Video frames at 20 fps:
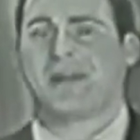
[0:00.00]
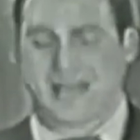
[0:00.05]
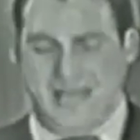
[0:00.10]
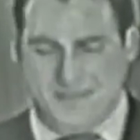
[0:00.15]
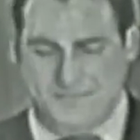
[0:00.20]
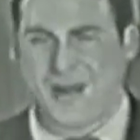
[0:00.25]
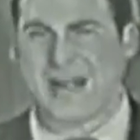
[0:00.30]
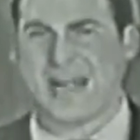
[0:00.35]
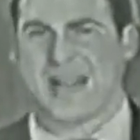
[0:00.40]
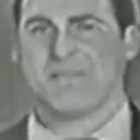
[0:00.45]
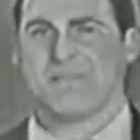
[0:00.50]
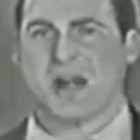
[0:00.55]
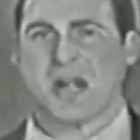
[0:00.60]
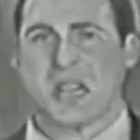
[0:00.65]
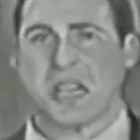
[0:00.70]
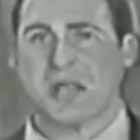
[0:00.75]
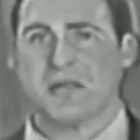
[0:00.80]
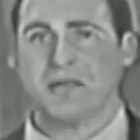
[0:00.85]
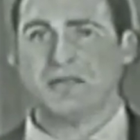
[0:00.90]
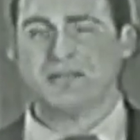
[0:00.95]
I got plenty of
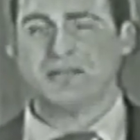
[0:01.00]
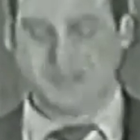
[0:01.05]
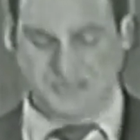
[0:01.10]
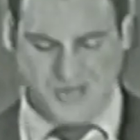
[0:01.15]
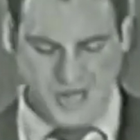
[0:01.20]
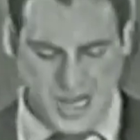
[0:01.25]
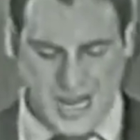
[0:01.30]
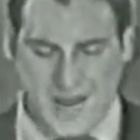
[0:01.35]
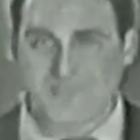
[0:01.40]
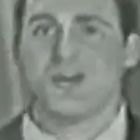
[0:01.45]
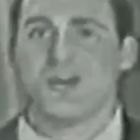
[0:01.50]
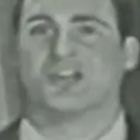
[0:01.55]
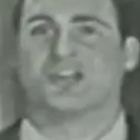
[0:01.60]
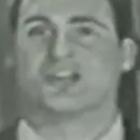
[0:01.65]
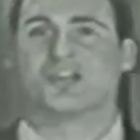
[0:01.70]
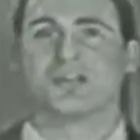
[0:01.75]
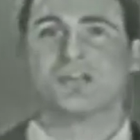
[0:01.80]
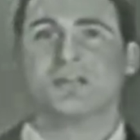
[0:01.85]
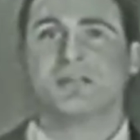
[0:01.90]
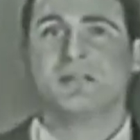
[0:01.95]
money. Sure, I'm
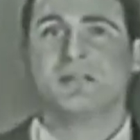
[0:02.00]
rich.